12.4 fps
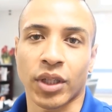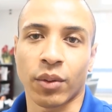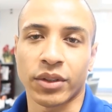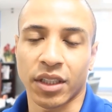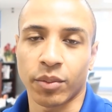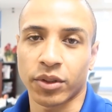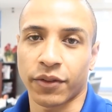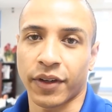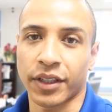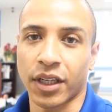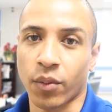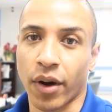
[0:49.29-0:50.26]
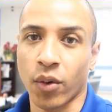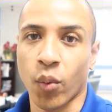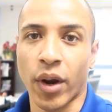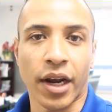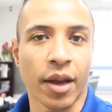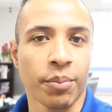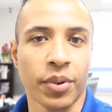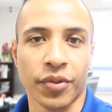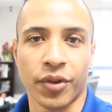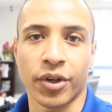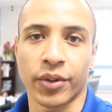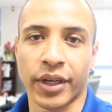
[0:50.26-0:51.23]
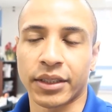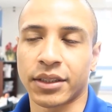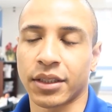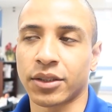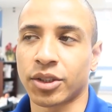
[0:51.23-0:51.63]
So I was able to find out right away, and I put their grades